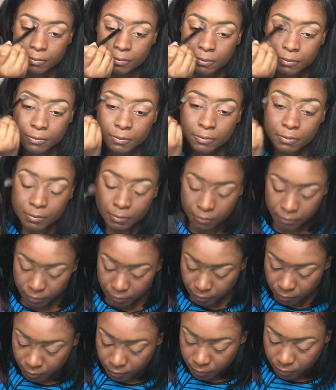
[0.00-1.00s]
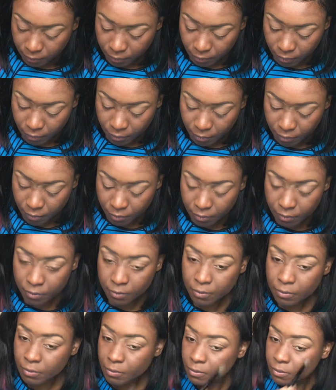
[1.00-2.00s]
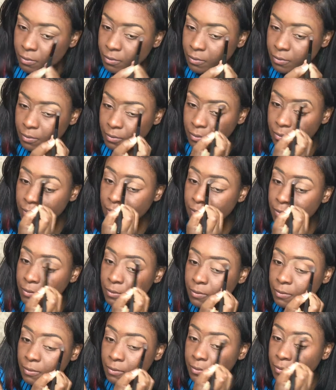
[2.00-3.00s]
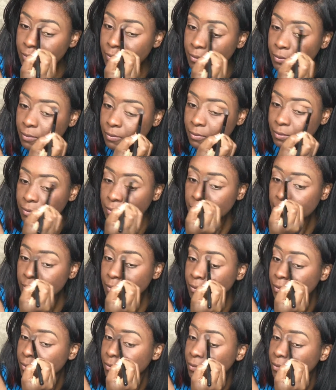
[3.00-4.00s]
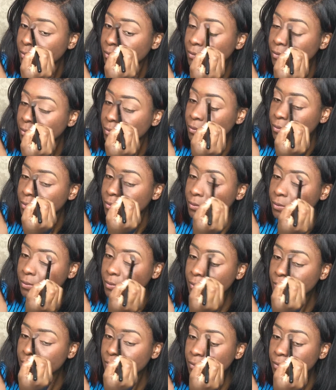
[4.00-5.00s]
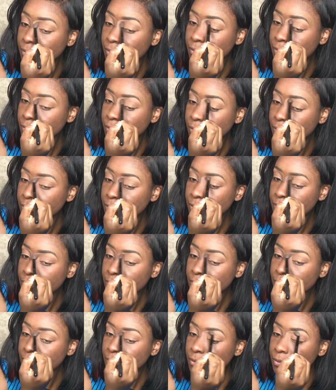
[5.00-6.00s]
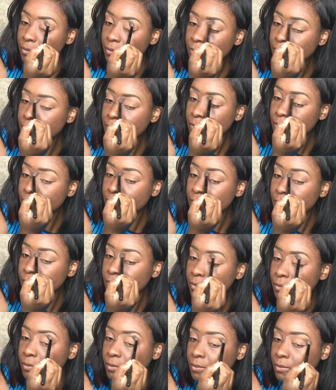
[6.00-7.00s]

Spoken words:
bronzer in the color Ebony Bronze as my transition color. And this is my usual bronzer that you'll see me use later.